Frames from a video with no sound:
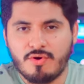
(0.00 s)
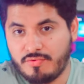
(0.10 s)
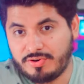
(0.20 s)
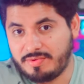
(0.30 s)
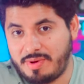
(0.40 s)

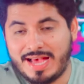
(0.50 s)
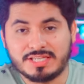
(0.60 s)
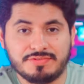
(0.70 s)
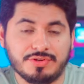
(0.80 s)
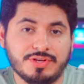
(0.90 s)
over the
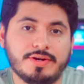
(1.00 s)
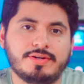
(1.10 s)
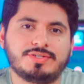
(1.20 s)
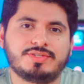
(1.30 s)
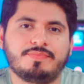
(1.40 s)
past few
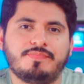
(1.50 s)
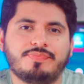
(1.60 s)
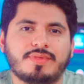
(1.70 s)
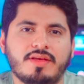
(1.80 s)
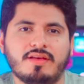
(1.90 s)
years,
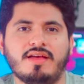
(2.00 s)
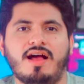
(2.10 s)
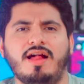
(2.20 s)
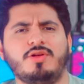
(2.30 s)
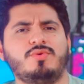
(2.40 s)
I